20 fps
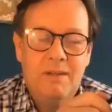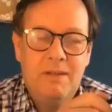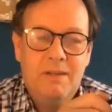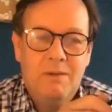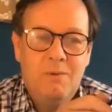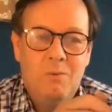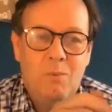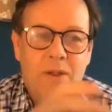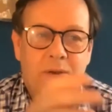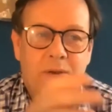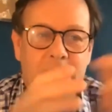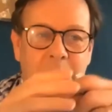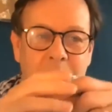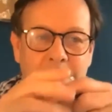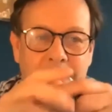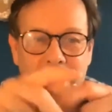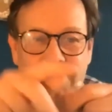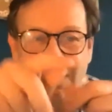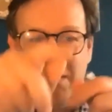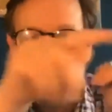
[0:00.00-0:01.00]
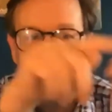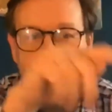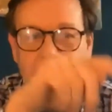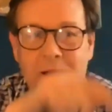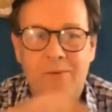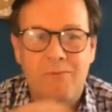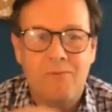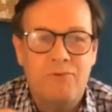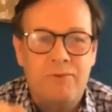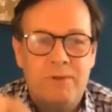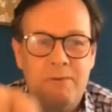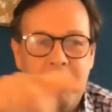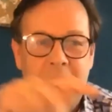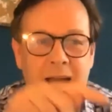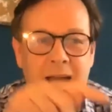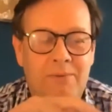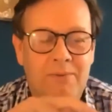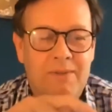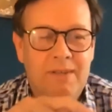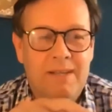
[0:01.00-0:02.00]
where it's about a boundary
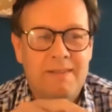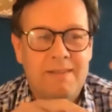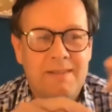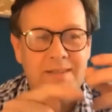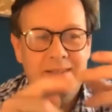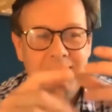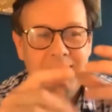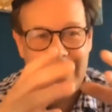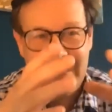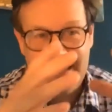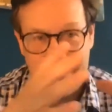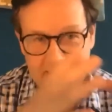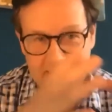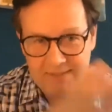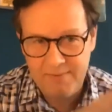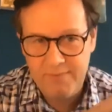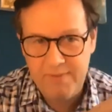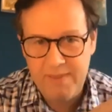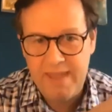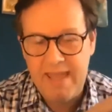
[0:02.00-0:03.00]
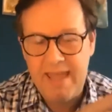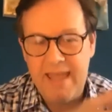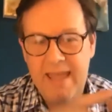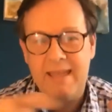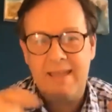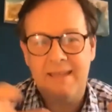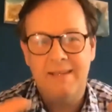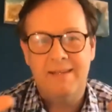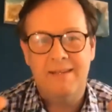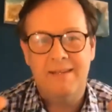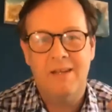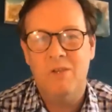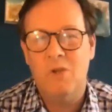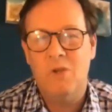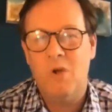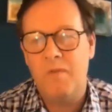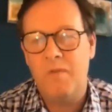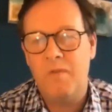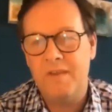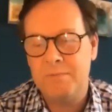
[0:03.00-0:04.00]
around it, and it's there, and
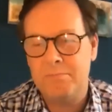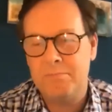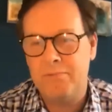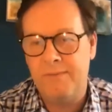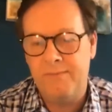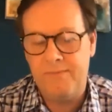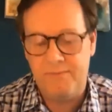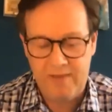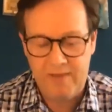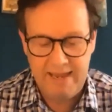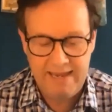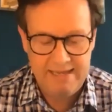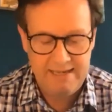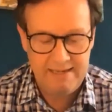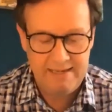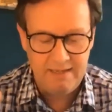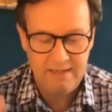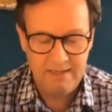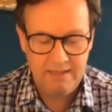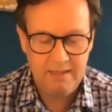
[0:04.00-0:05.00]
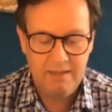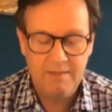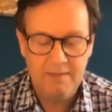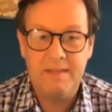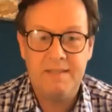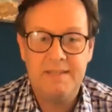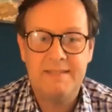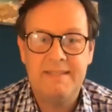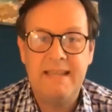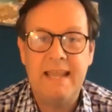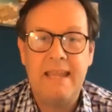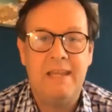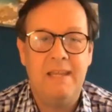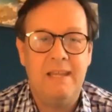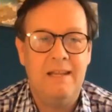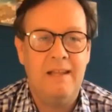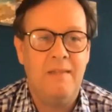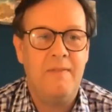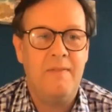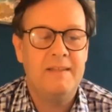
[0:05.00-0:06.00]
not this profane, this
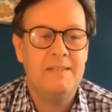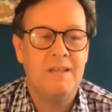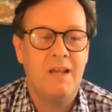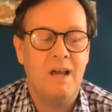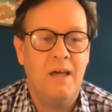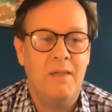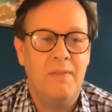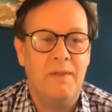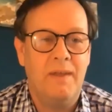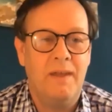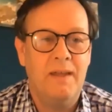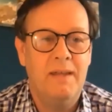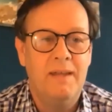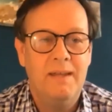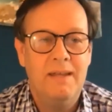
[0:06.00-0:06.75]
secular, this other.